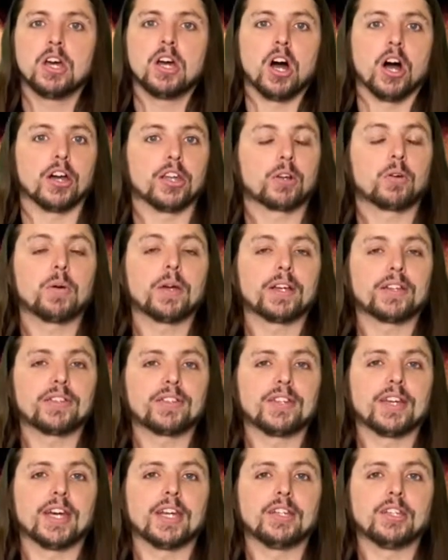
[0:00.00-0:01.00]
On a quick
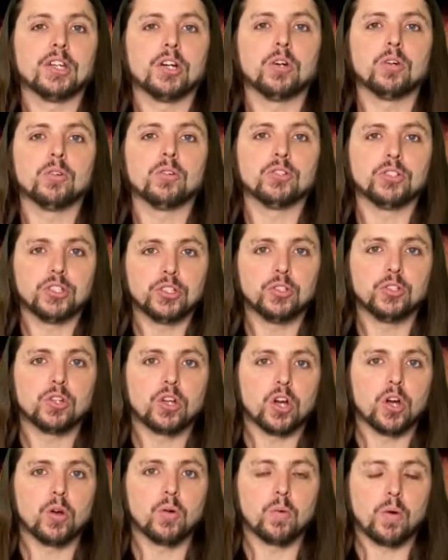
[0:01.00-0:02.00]
side note, do
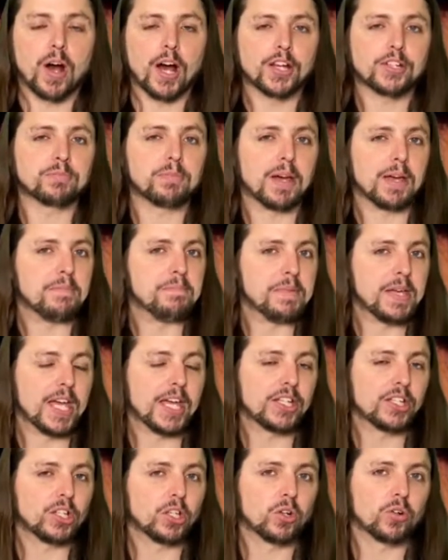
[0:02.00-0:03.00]
go watch my
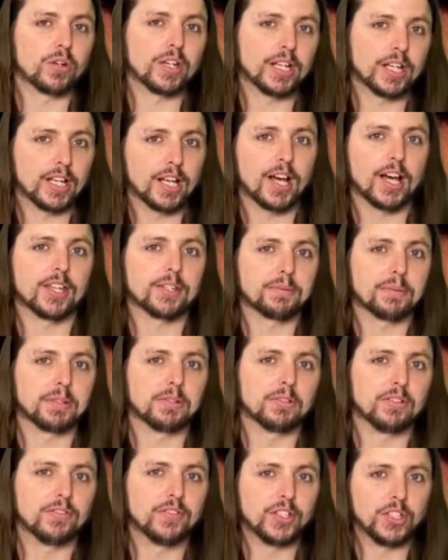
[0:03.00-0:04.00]
Mandalorian cosplay
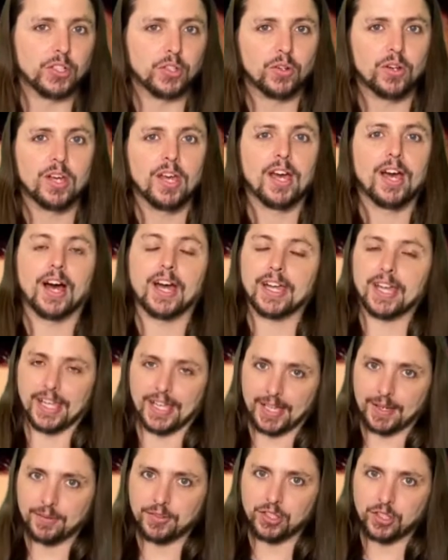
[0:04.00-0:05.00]
review. I
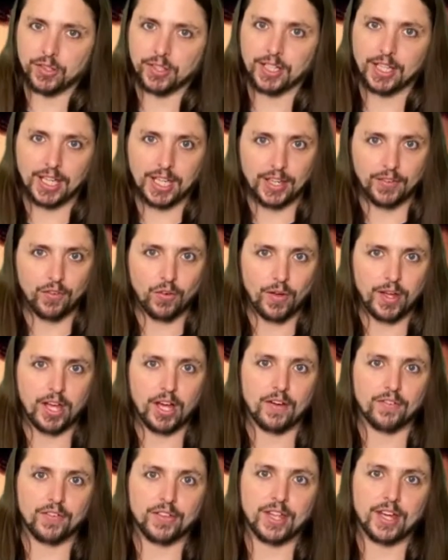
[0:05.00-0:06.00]
am doing a giveaway
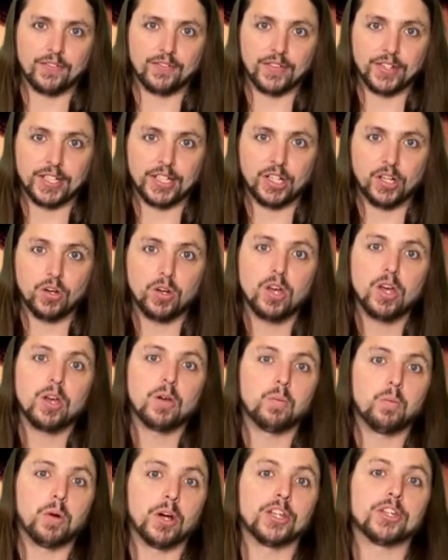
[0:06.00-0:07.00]
off of that video.
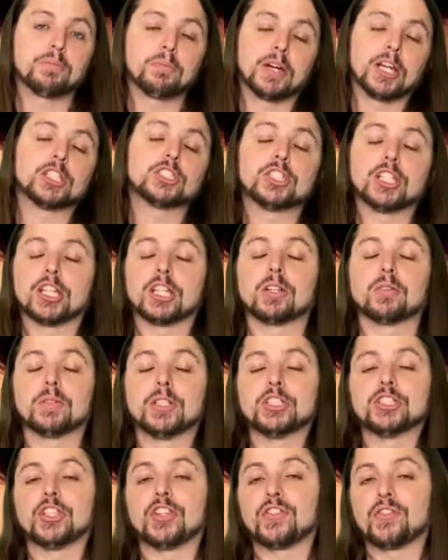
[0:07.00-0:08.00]
Once my channel
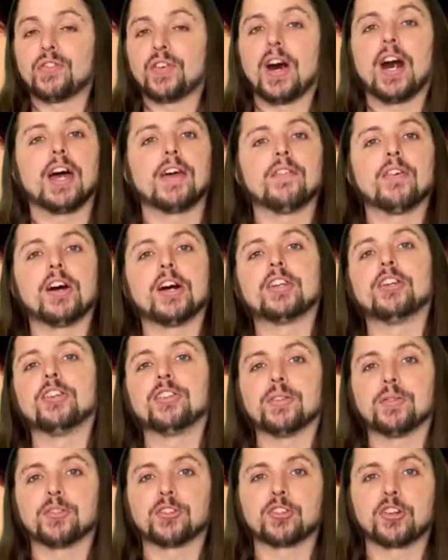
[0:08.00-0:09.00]
reaches 500
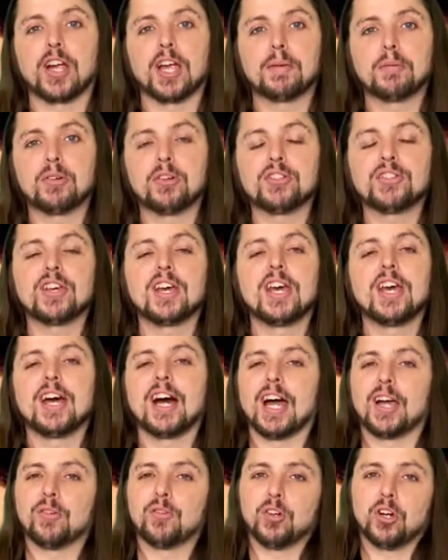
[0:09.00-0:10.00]
subscribers,
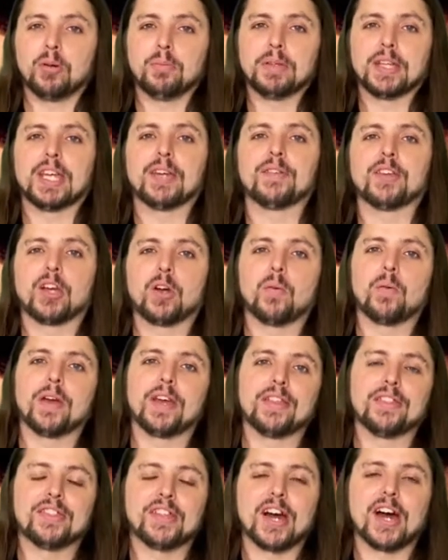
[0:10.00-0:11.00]
I will be giving
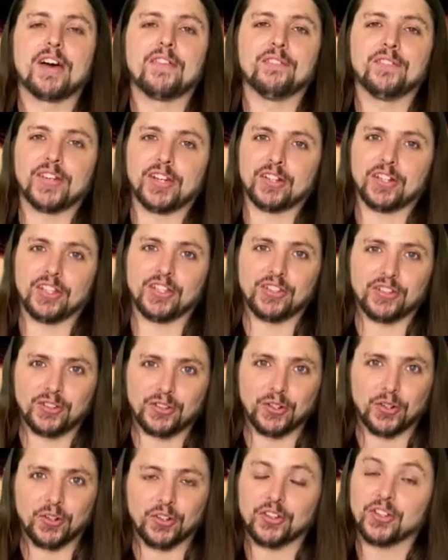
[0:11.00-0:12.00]
away that very
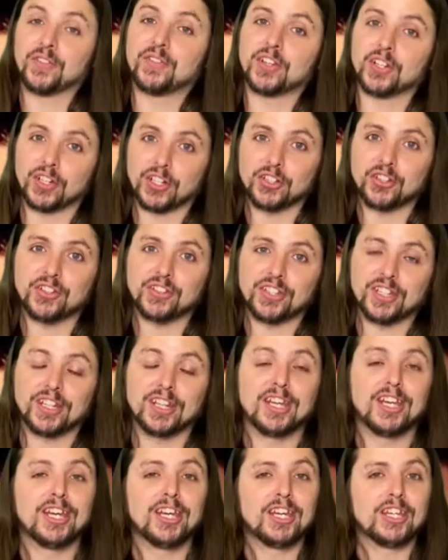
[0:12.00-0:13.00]
suit. So if you're
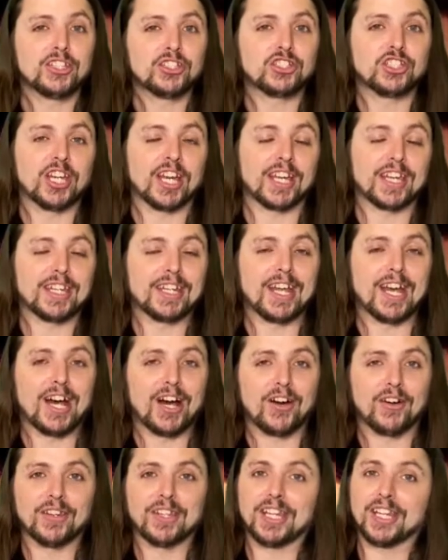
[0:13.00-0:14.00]
interested, check it
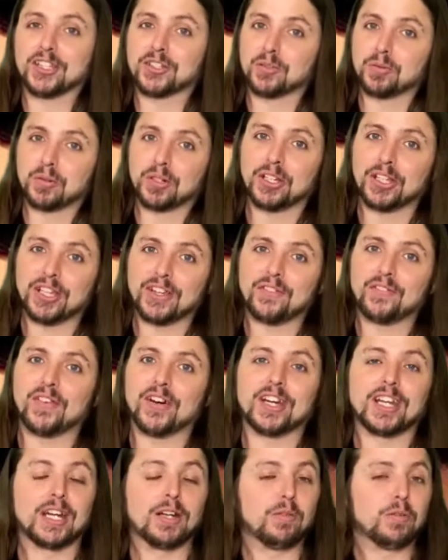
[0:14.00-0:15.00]
out. It's really
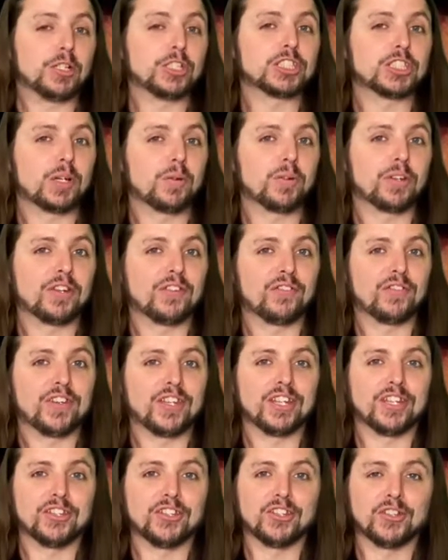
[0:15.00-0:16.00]
fun. I wish I would have
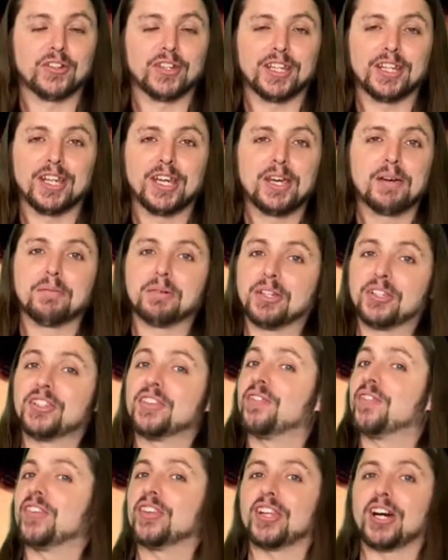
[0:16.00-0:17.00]
fit into it, but it's
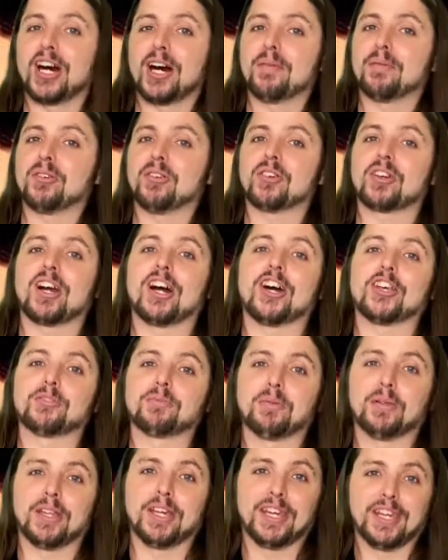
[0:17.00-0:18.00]
a phenomenal
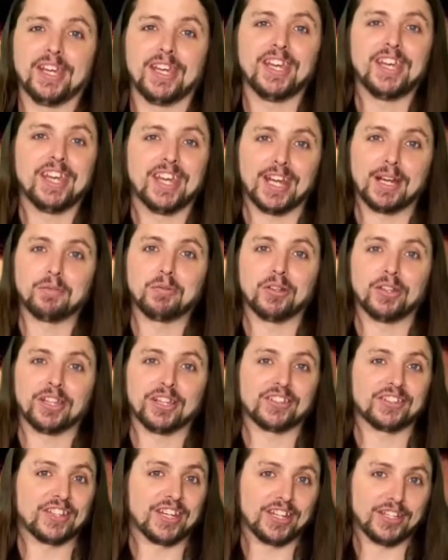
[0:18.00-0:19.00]
cosplay, and I'm really
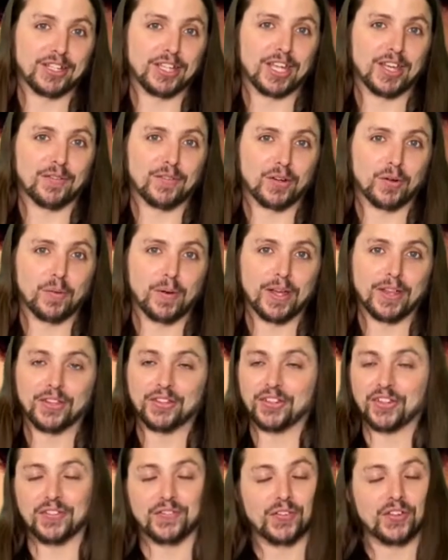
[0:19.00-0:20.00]
excited to give it away.
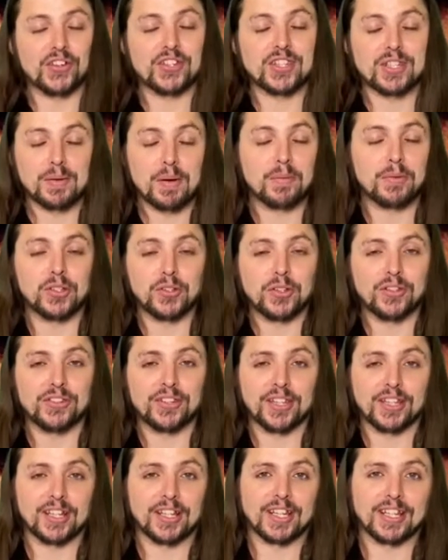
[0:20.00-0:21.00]
This is the first time I'm doing
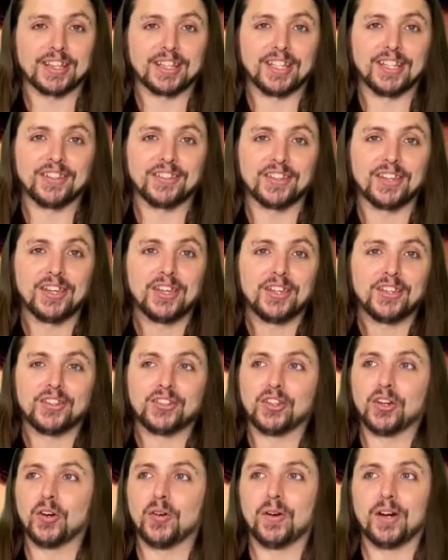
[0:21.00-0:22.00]
something like this,
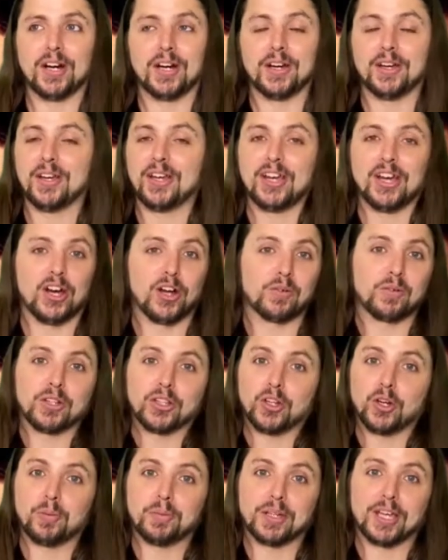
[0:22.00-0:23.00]
so I
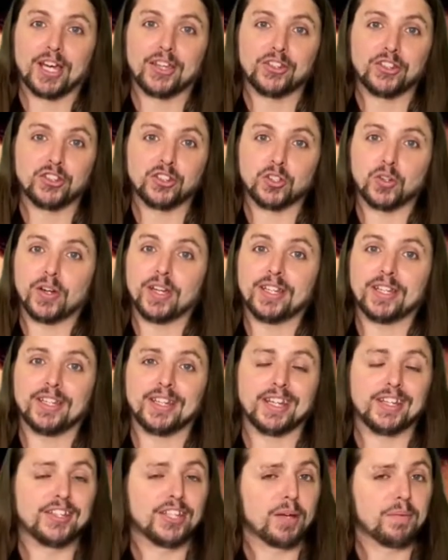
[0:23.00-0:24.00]
really hope you guys enjoy it,
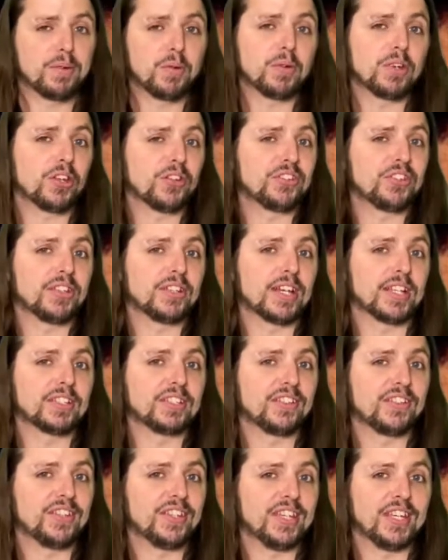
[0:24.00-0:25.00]
and tell me what else you'd like
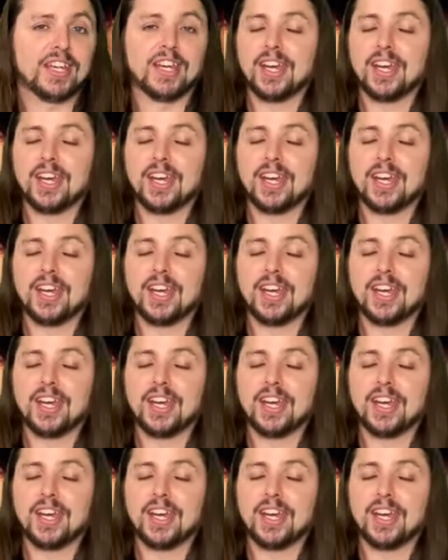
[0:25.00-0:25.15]
to see.